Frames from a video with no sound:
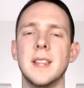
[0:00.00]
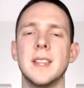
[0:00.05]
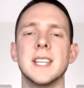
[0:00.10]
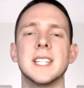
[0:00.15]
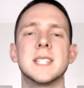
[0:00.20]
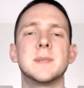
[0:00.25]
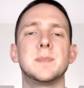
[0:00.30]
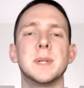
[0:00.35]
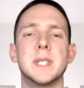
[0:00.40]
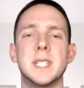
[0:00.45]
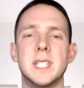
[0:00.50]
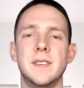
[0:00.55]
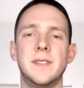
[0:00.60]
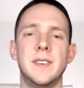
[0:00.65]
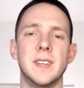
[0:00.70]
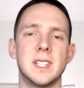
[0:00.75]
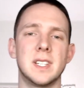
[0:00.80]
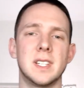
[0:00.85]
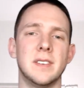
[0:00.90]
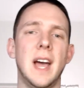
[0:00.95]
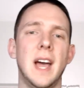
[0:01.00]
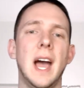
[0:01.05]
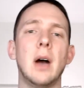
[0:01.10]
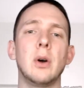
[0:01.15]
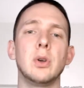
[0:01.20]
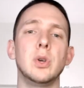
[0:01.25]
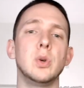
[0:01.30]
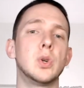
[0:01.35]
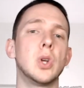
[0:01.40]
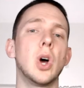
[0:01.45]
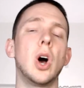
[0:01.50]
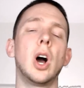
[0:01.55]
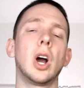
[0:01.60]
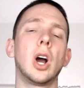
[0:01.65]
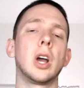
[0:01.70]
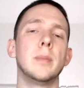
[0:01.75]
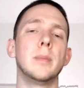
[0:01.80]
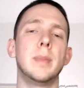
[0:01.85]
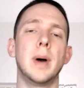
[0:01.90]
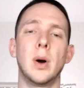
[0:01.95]
the specifics of how you
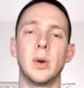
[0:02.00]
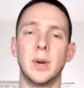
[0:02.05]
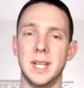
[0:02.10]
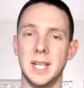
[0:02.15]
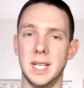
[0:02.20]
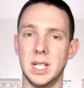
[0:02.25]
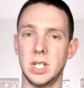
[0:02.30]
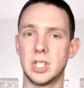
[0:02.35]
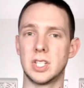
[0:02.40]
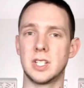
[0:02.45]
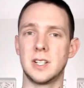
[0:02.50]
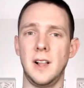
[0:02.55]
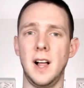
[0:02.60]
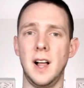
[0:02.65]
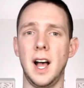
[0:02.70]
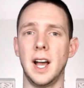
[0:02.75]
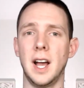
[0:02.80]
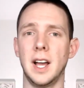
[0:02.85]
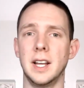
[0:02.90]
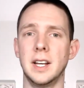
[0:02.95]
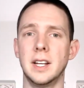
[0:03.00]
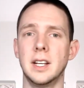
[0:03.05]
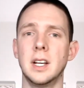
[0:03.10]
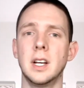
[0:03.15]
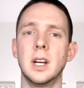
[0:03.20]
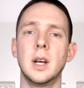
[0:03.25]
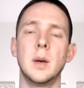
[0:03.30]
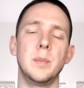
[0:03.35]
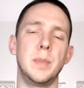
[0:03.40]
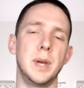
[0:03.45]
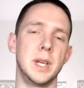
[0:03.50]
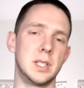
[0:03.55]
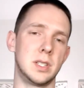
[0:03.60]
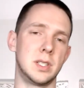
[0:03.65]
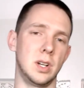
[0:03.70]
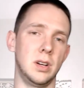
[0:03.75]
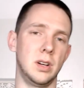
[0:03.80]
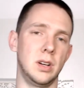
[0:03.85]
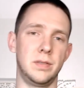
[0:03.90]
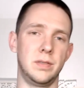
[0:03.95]
talk about each slide based
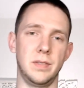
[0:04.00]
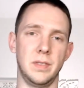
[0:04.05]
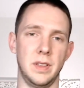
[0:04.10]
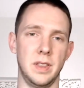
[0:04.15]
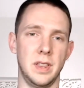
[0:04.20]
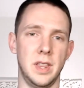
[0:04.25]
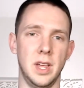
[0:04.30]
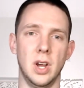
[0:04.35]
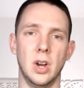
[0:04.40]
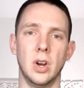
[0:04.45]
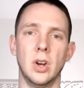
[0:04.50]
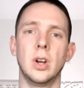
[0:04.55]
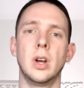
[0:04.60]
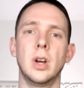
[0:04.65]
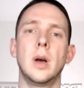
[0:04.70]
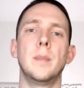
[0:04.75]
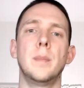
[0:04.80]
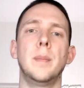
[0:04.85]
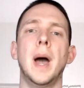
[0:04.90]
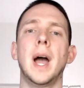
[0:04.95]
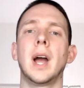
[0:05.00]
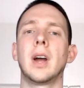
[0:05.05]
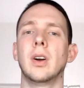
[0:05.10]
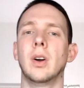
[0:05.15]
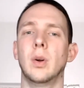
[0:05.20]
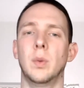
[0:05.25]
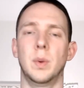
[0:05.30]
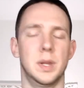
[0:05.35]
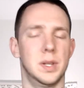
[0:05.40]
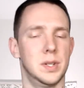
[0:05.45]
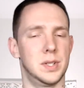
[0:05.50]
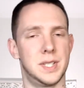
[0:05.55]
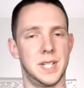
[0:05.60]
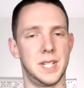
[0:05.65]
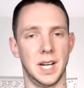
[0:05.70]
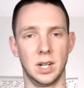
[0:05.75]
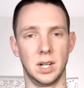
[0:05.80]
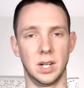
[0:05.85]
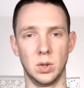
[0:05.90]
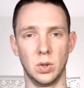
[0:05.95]
off their background, whether it's
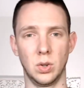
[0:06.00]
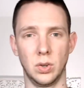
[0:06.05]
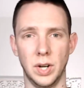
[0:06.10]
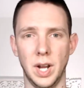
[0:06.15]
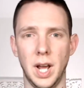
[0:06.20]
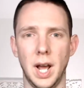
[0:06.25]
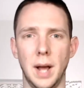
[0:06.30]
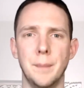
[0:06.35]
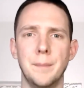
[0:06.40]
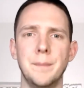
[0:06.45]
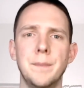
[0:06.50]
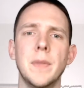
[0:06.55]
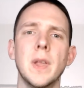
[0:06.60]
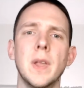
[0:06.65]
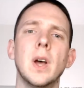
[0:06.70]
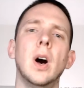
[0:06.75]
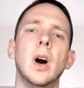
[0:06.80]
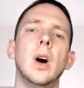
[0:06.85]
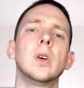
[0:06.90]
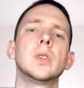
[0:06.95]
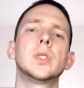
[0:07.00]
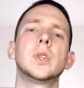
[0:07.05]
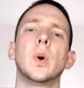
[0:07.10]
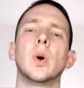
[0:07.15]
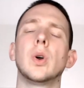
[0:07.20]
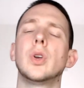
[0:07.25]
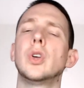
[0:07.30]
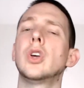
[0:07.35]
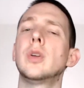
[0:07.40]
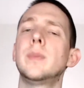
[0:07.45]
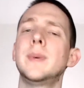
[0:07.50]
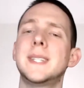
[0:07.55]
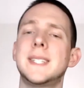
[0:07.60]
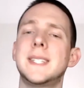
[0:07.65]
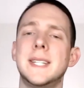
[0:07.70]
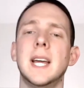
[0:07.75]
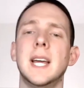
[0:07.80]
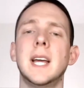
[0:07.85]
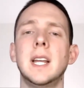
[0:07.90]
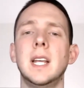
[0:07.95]
technical or not. Also, are you going to be
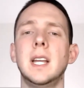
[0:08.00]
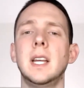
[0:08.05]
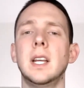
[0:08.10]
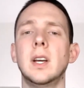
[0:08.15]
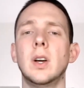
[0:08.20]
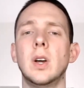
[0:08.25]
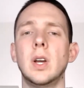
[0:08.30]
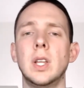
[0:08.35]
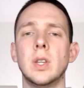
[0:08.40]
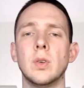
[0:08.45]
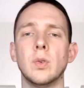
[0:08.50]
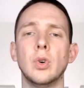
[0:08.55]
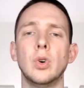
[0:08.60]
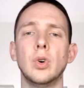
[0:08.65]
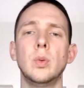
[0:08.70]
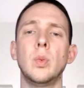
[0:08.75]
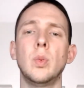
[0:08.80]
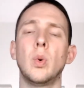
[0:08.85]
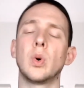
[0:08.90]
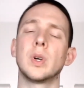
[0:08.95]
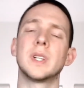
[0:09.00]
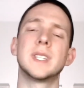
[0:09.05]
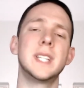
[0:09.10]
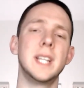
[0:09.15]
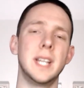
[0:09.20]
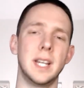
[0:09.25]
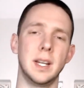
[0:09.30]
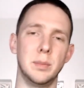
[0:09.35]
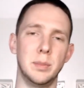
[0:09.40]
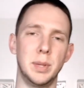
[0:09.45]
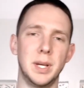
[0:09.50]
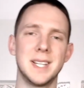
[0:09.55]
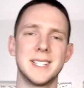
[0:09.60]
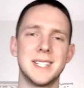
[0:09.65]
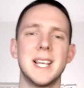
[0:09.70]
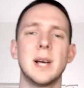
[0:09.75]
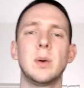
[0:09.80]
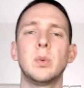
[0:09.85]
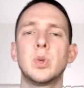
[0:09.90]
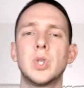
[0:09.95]
standing in the room or sitting? Because
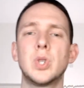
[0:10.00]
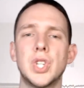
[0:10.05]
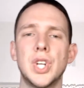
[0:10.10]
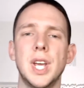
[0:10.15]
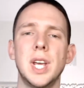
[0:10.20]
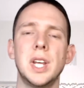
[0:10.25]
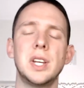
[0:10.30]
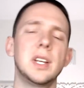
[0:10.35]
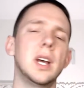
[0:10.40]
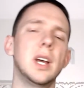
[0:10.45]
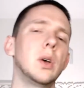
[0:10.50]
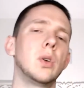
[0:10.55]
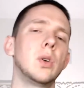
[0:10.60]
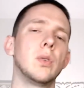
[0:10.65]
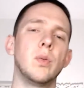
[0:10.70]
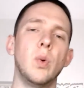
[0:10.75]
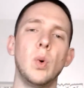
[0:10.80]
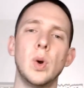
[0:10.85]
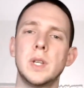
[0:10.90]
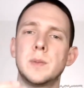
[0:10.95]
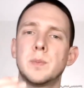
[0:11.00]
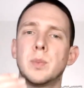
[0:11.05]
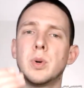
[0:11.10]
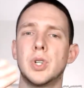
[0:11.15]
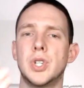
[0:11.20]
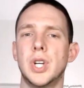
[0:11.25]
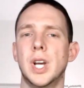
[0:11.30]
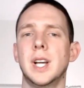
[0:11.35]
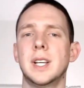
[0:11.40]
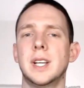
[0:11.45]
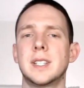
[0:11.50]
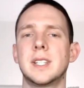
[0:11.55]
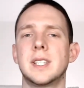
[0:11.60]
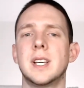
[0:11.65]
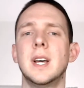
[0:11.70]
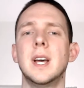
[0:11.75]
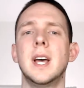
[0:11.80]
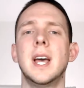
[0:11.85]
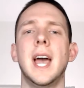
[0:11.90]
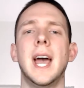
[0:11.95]
that will change how your voice projects
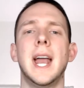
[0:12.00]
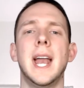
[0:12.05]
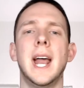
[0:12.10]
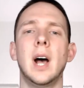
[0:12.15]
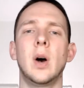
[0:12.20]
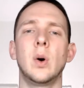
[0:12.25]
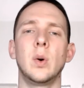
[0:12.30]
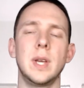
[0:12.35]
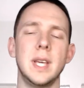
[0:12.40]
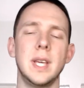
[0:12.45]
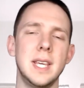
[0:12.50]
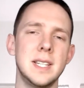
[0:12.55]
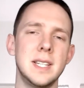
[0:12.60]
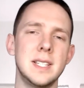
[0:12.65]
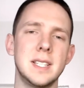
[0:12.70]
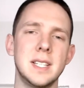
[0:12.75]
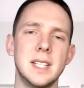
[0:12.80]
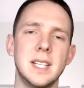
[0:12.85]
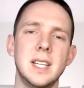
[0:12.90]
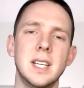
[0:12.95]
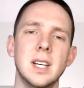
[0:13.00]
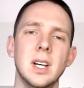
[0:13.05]
and how easily